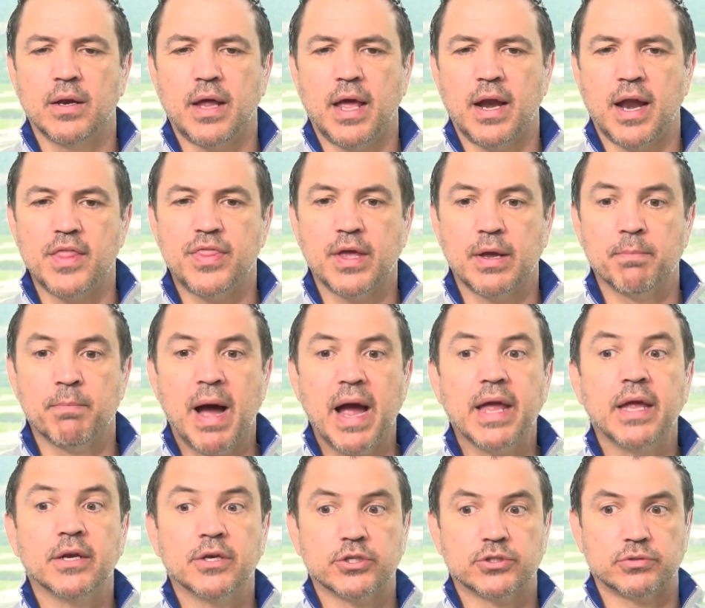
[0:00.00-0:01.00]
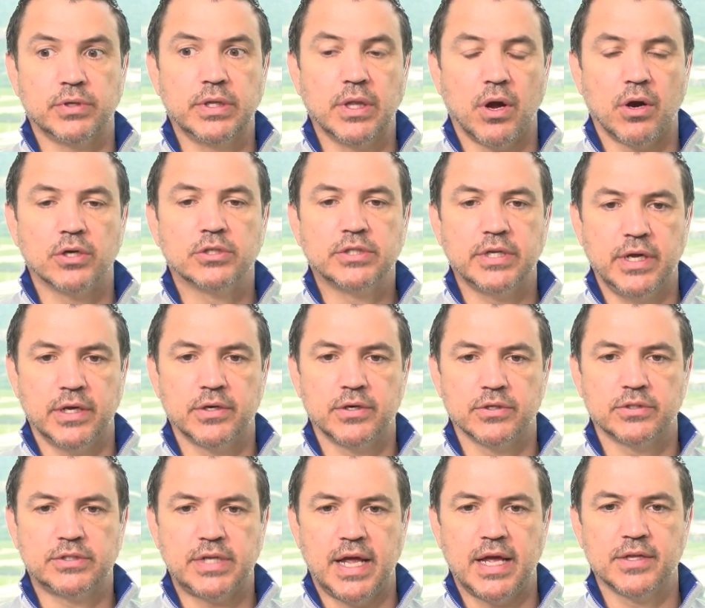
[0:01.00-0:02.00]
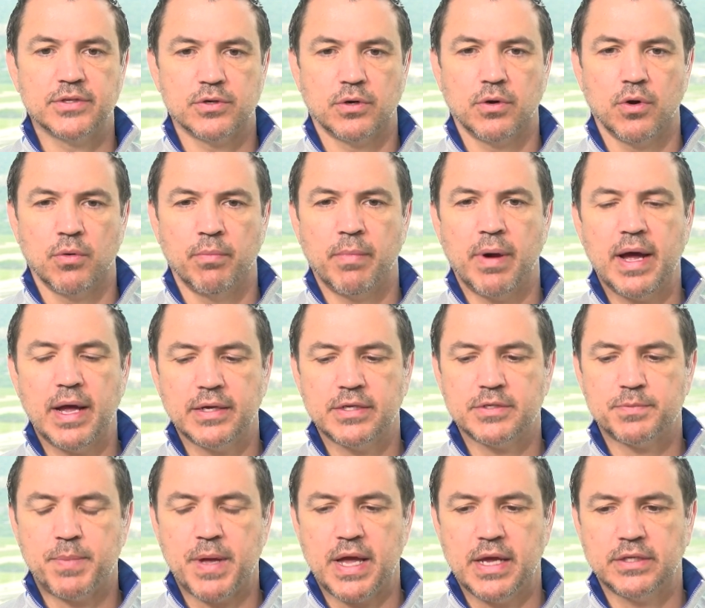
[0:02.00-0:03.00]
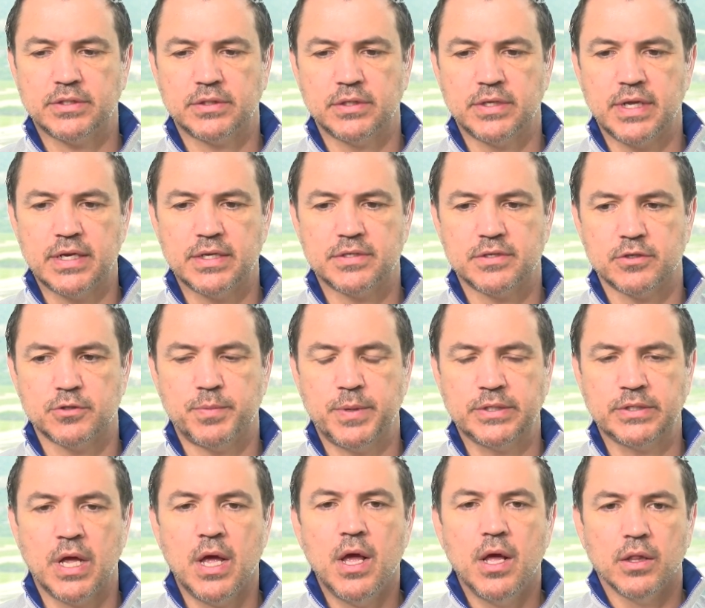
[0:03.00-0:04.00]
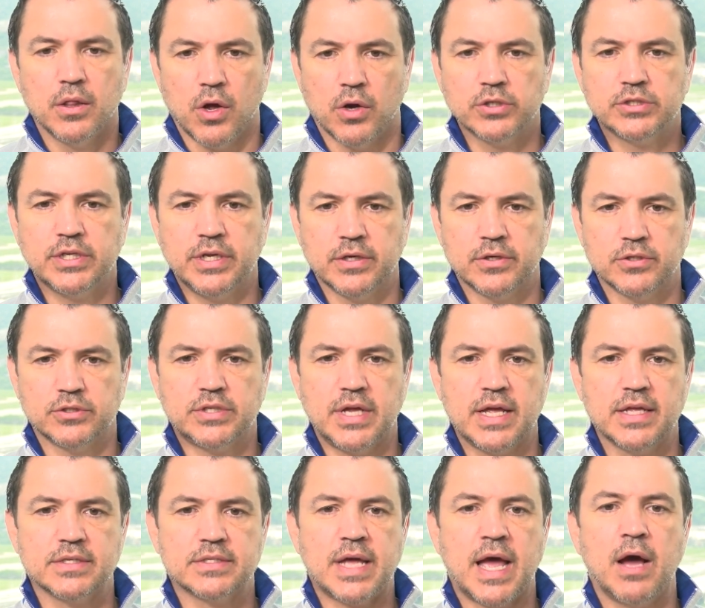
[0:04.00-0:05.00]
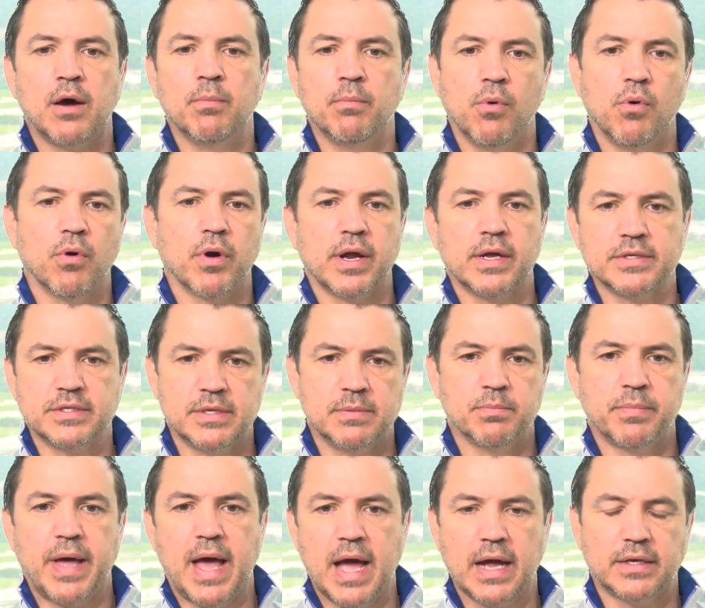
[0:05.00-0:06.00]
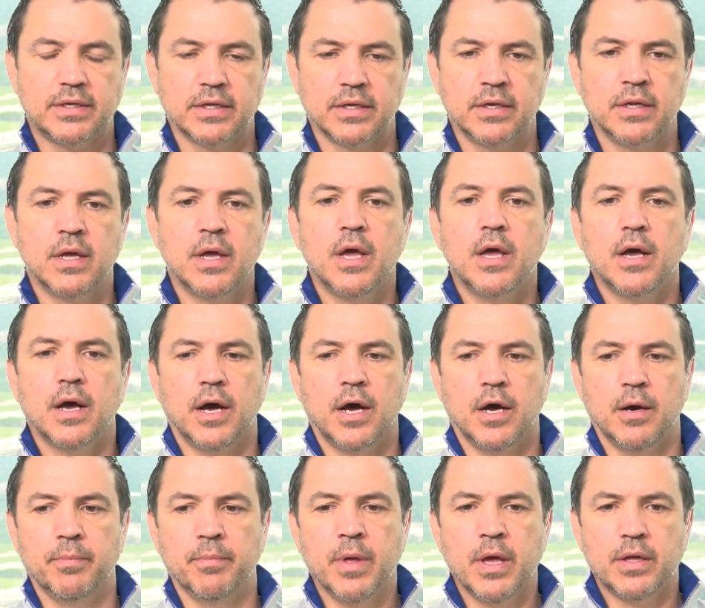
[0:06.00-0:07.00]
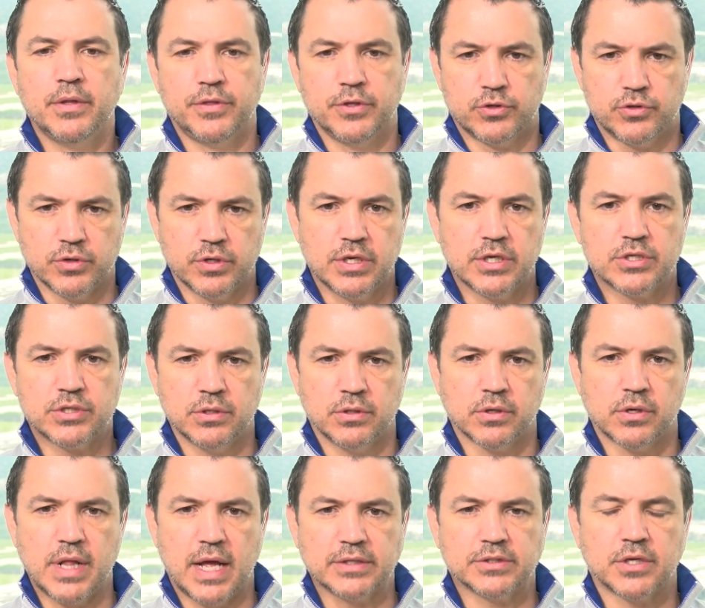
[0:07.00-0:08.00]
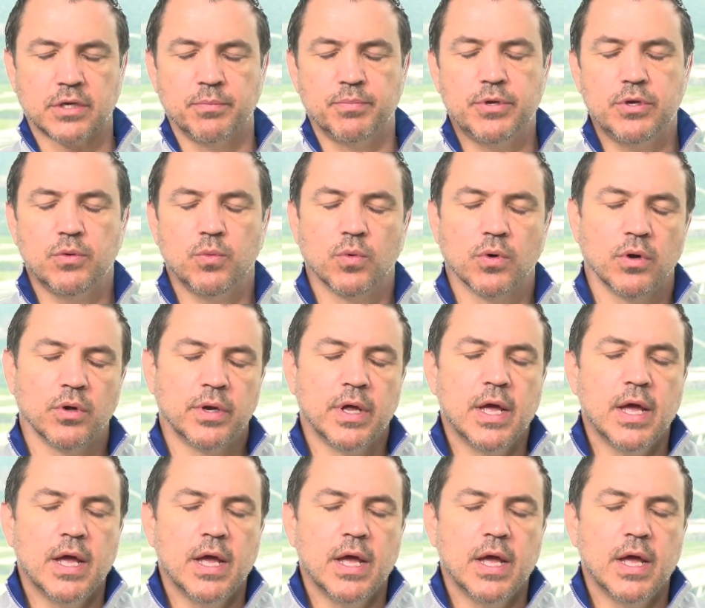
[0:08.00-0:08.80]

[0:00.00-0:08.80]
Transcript: I think my industry largely understands, or my space, the data center space, largely understands how Moore has impacted the traditional or classic compute world.